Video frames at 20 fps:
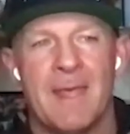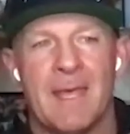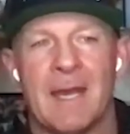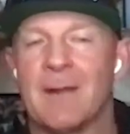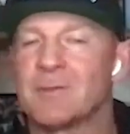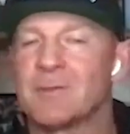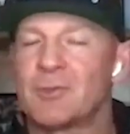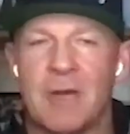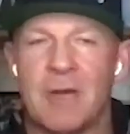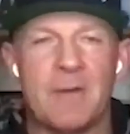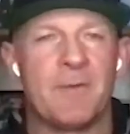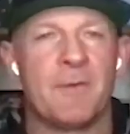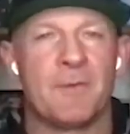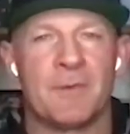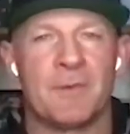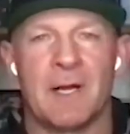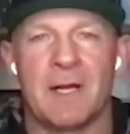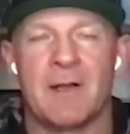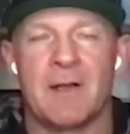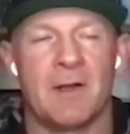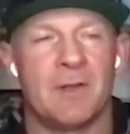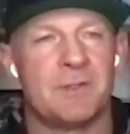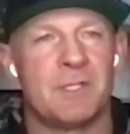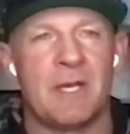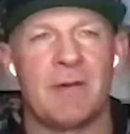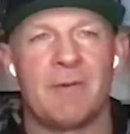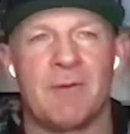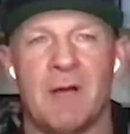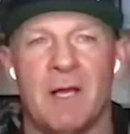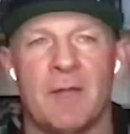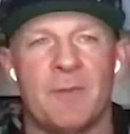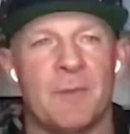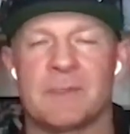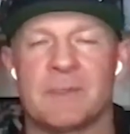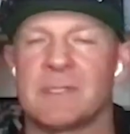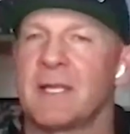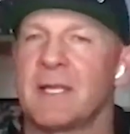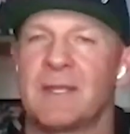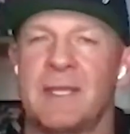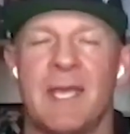and I was grateful for. I called Jay Rothman.
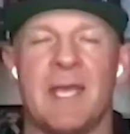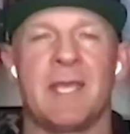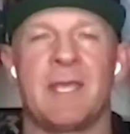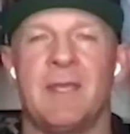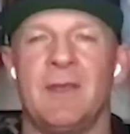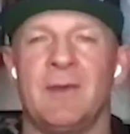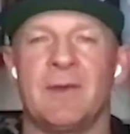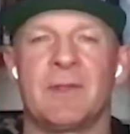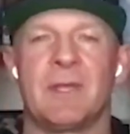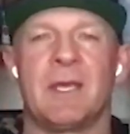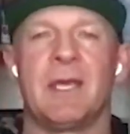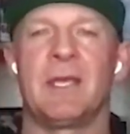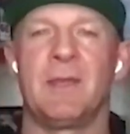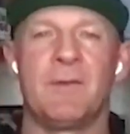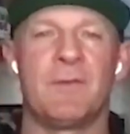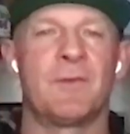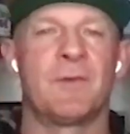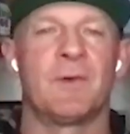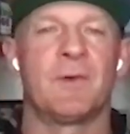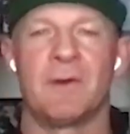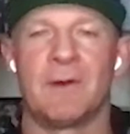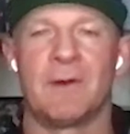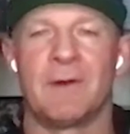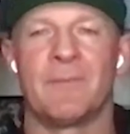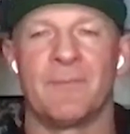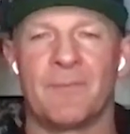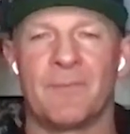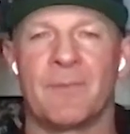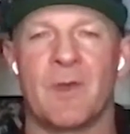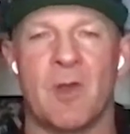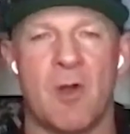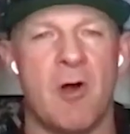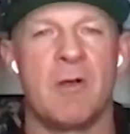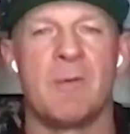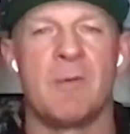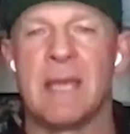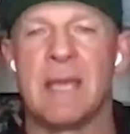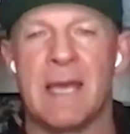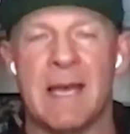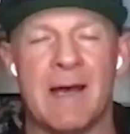I was like, thank you for
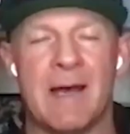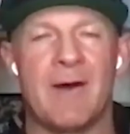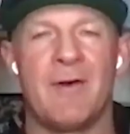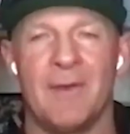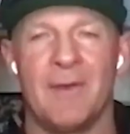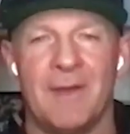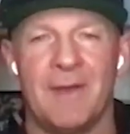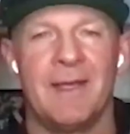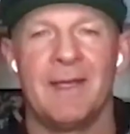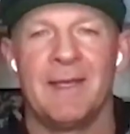calling me out